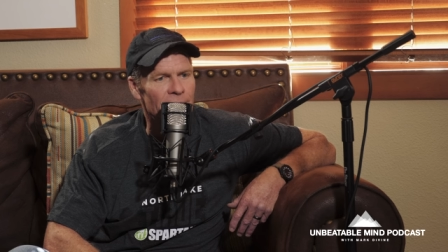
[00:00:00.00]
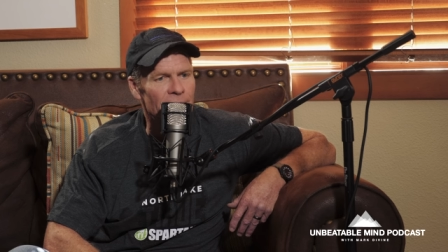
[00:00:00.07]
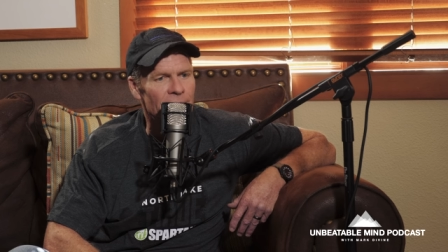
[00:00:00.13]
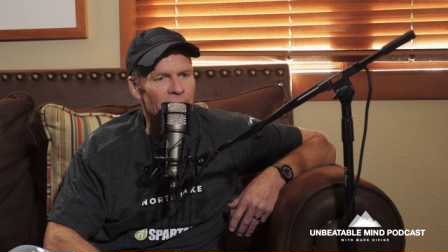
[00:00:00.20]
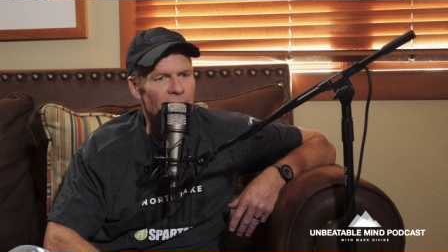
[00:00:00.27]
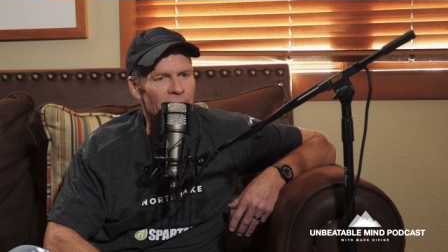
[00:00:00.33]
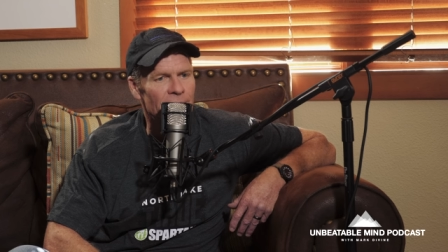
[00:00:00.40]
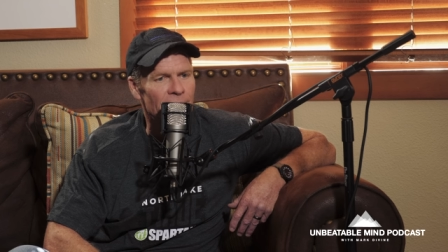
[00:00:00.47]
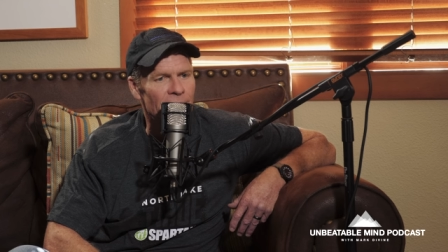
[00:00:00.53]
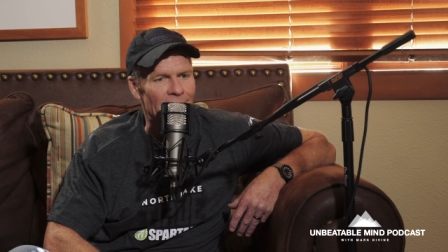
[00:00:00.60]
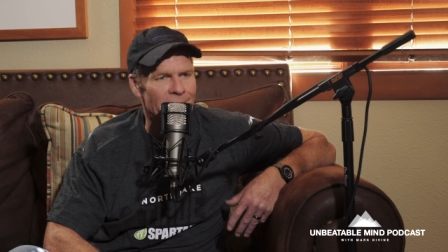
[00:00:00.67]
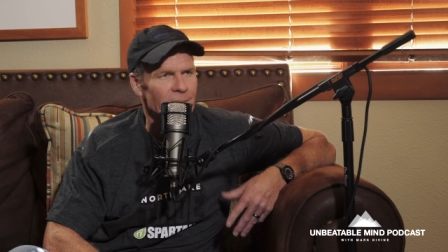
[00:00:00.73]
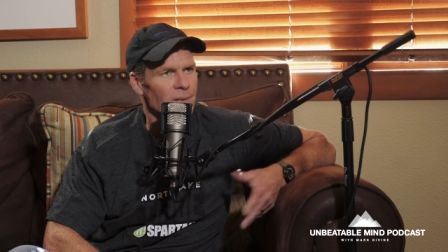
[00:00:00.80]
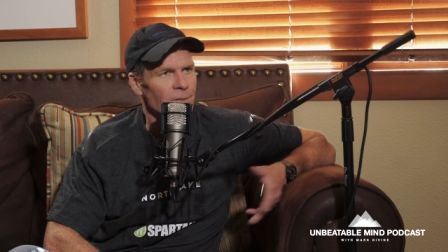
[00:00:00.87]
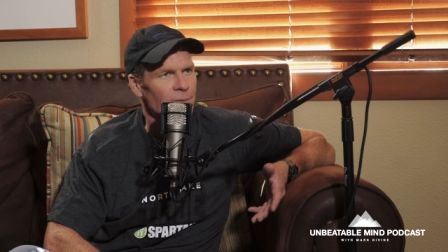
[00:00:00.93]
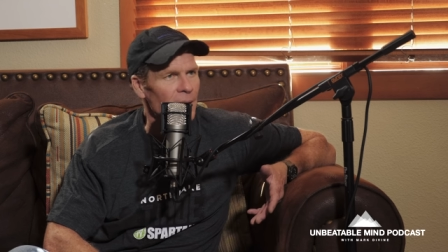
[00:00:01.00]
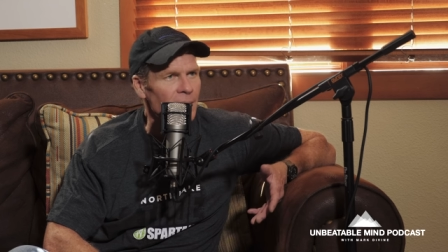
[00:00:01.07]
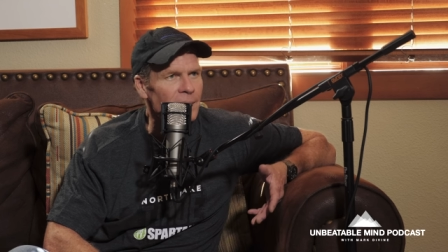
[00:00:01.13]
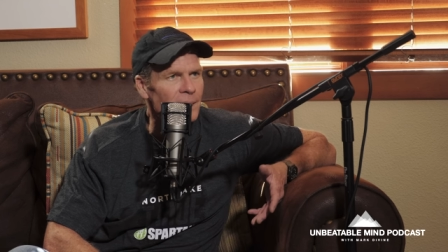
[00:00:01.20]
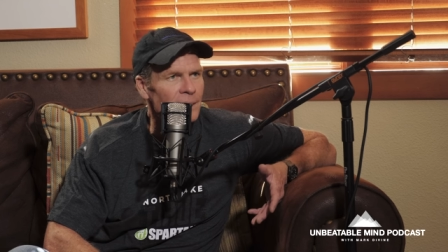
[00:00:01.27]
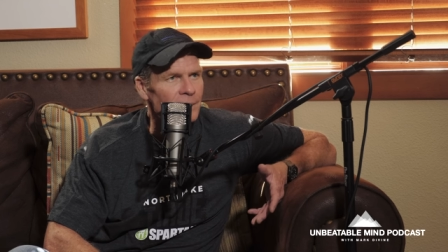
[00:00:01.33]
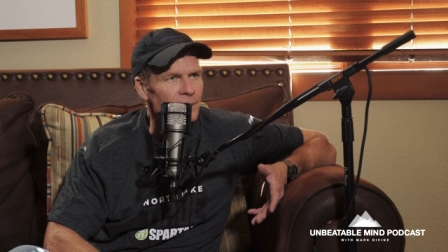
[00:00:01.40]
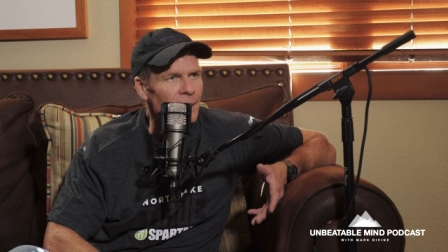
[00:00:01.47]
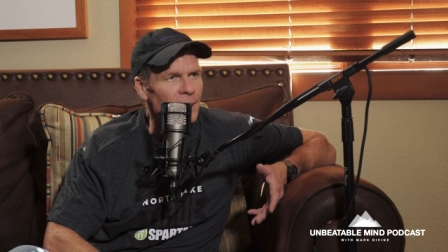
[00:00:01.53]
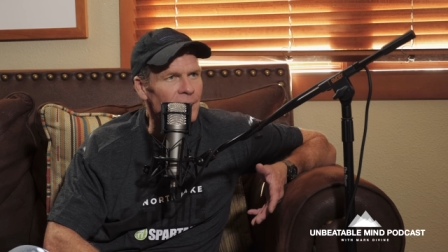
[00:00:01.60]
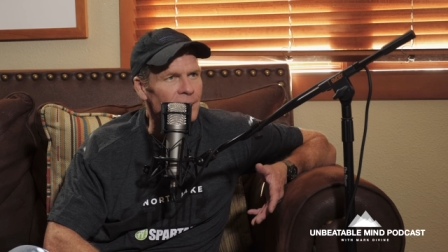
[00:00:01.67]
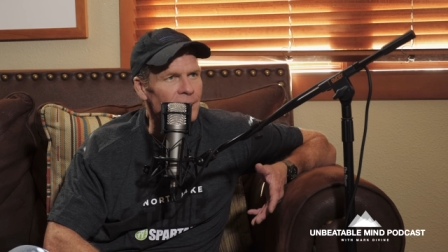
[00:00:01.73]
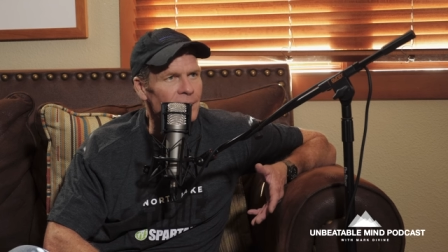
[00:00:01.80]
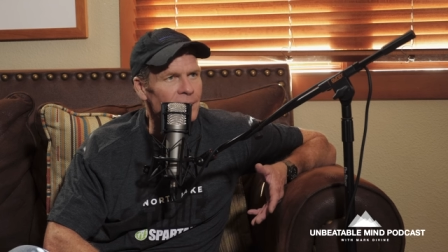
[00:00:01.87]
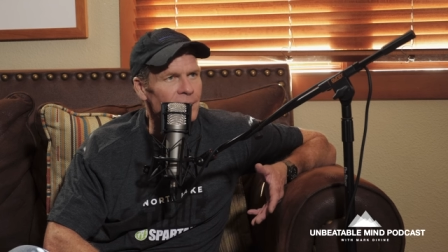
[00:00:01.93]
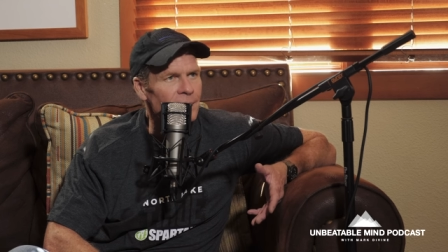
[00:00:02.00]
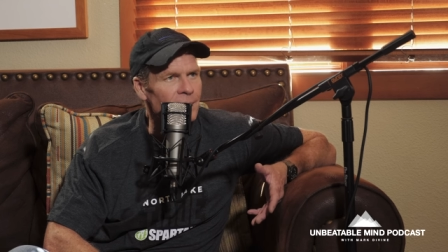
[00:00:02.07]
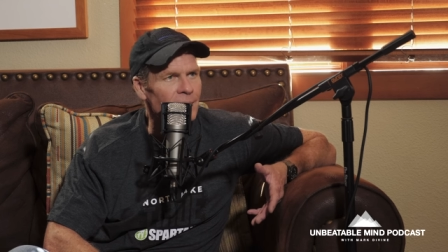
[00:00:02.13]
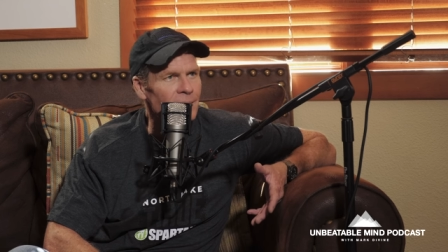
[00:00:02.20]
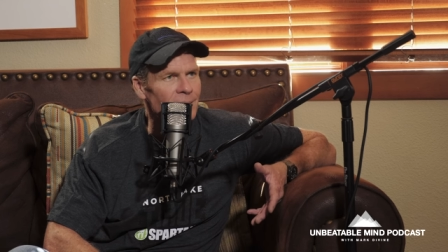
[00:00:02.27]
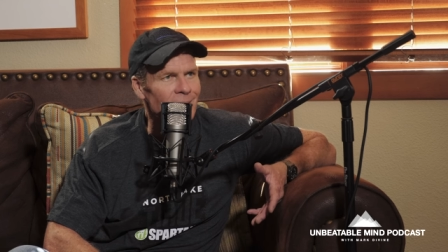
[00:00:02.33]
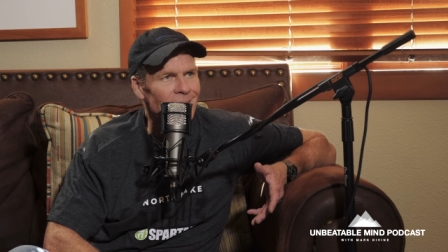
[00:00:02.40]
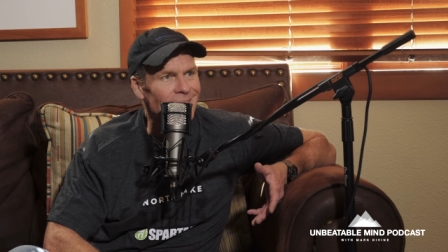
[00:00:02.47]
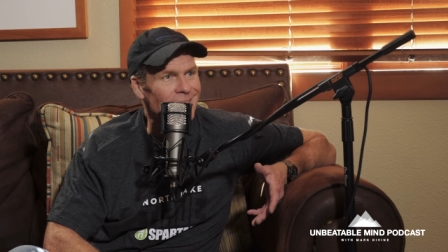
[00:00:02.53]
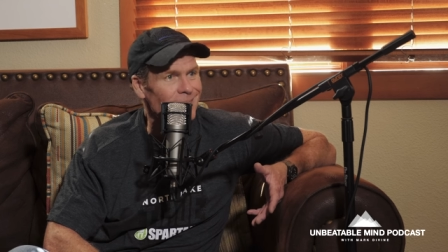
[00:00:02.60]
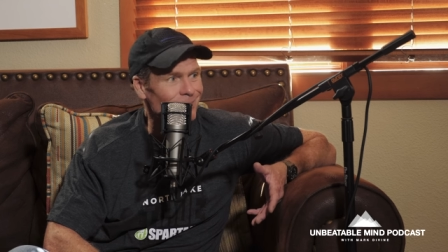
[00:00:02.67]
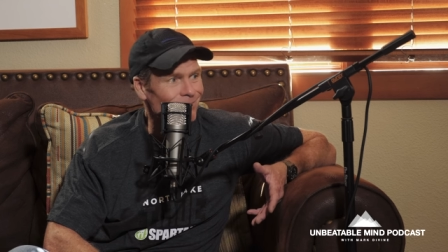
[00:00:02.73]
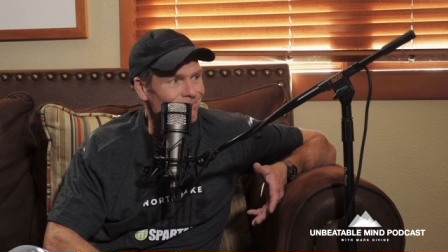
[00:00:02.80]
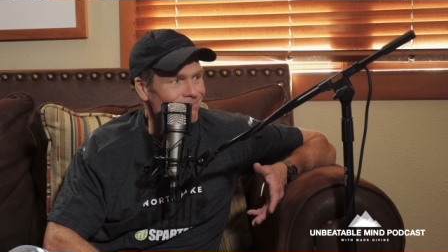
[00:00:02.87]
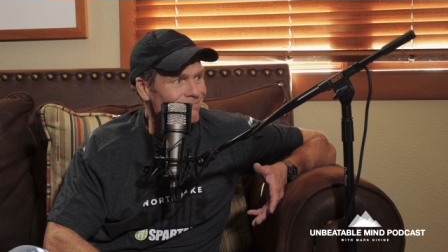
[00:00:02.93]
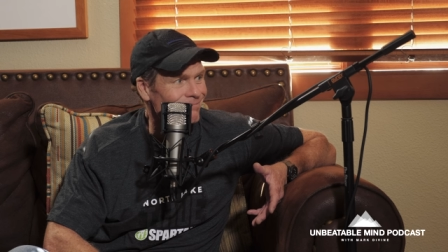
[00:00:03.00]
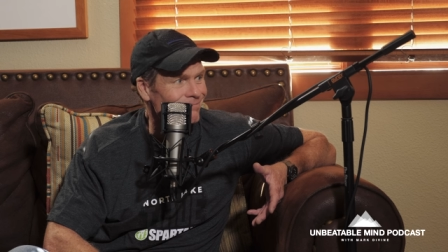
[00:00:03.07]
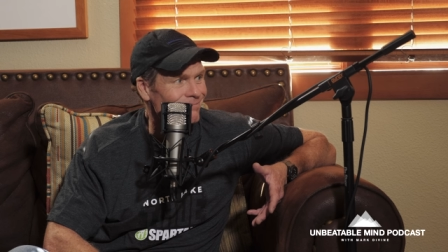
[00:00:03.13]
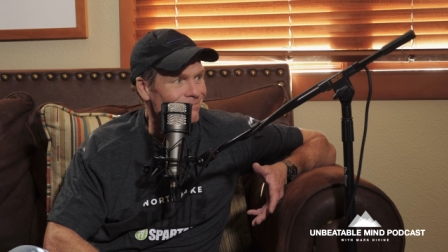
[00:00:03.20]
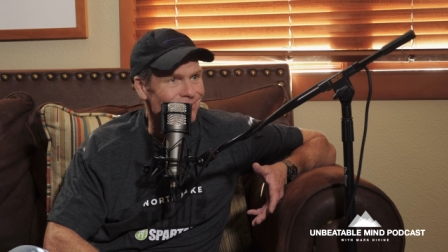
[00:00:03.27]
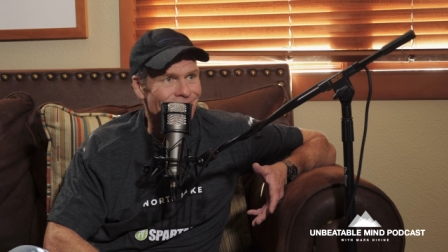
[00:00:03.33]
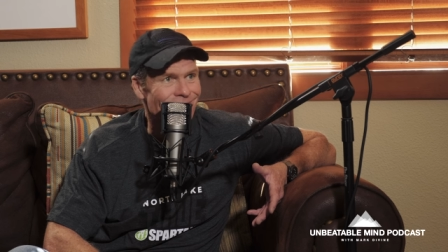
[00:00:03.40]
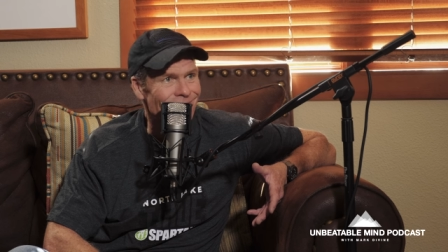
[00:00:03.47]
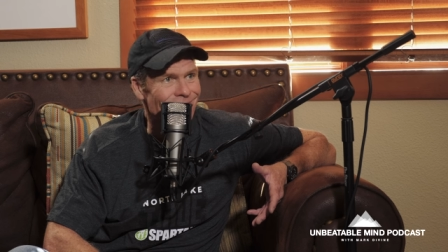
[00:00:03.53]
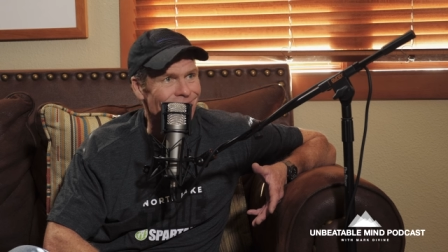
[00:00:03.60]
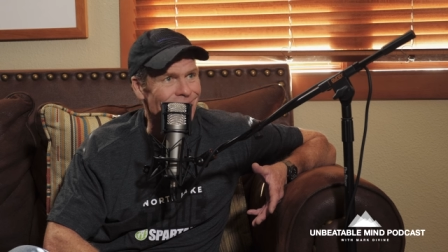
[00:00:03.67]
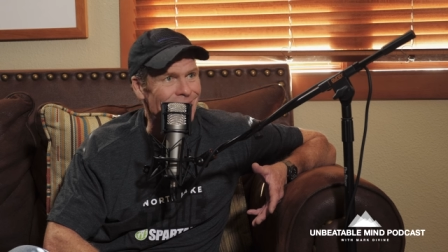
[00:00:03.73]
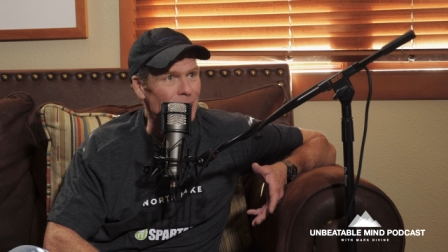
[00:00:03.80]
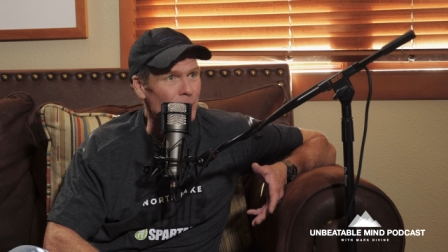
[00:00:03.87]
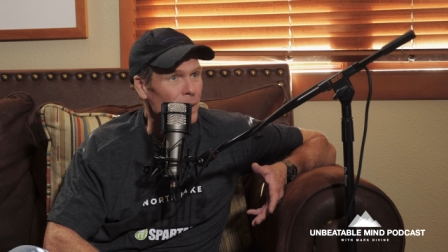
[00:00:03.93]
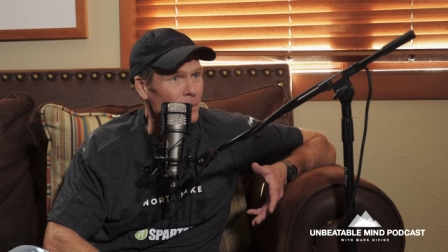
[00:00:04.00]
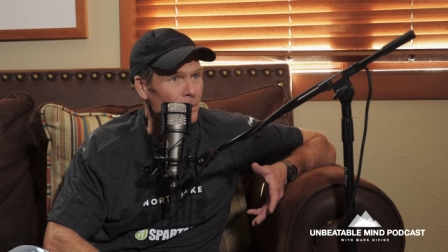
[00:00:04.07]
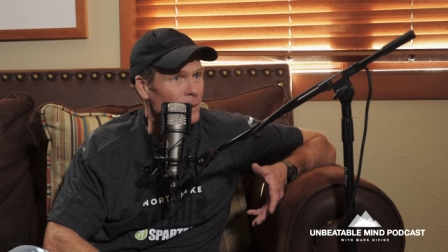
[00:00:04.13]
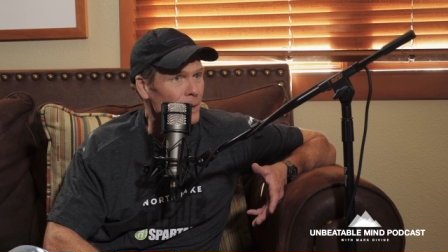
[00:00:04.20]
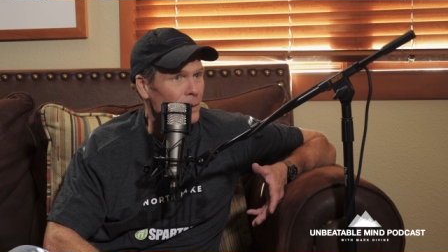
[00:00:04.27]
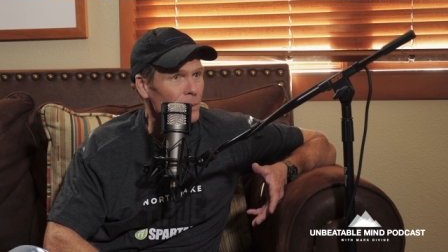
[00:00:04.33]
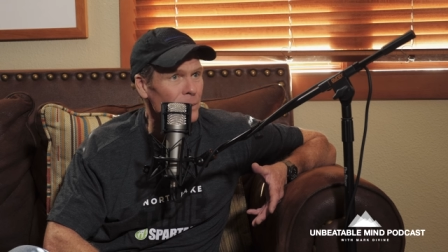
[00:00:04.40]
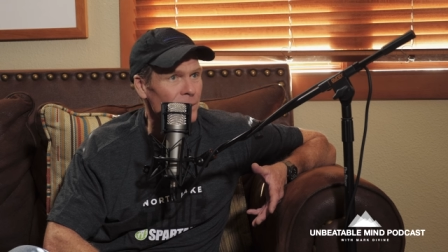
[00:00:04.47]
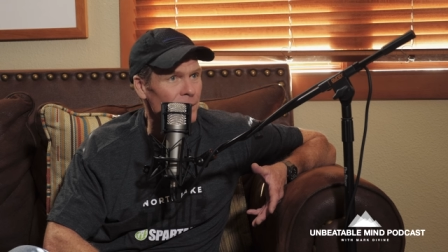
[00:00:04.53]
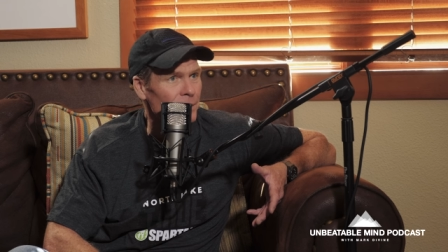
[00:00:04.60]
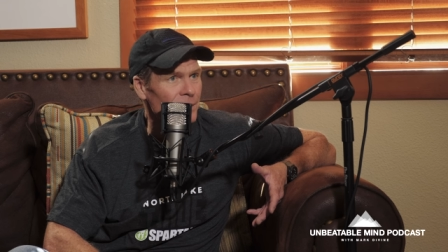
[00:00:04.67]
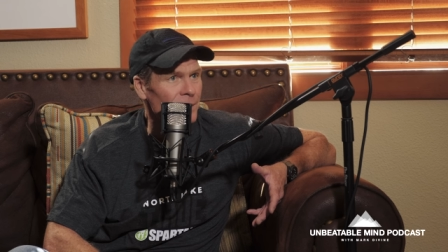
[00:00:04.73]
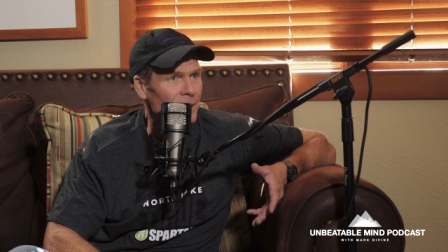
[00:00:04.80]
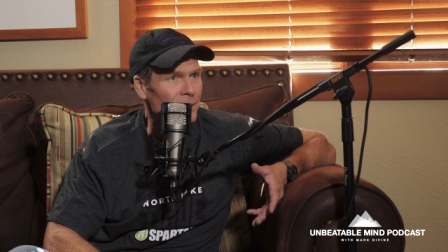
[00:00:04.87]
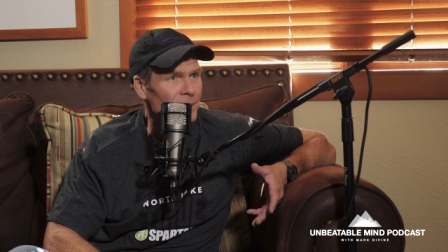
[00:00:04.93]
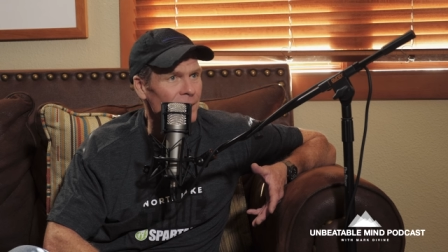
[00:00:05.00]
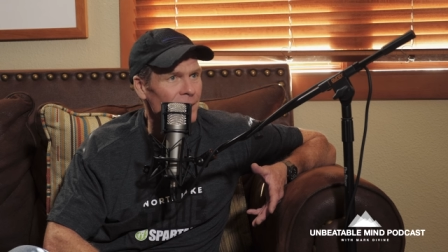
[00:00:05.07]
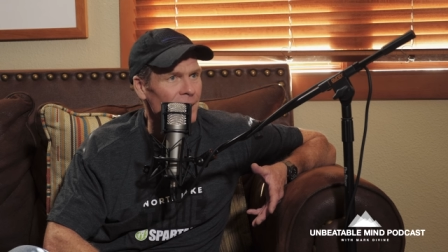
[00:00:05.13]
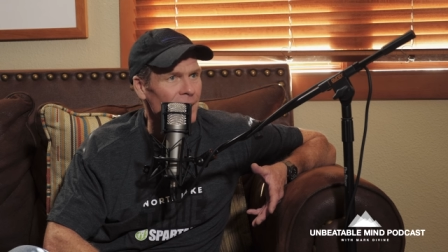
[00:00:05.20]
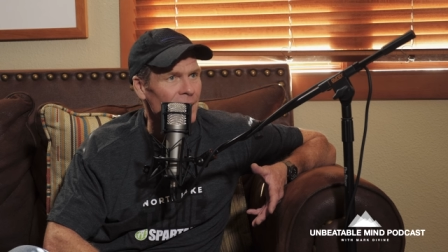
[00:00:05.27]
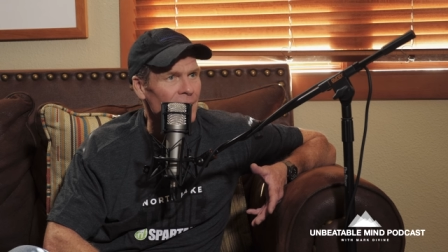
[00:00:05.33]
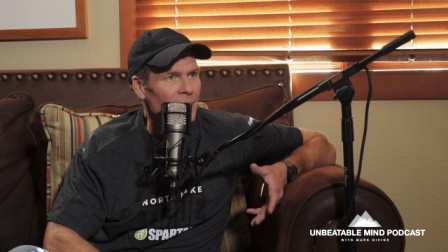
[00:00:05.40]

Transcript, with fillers: is actually finding the vets because they're like they re- recluse themselves.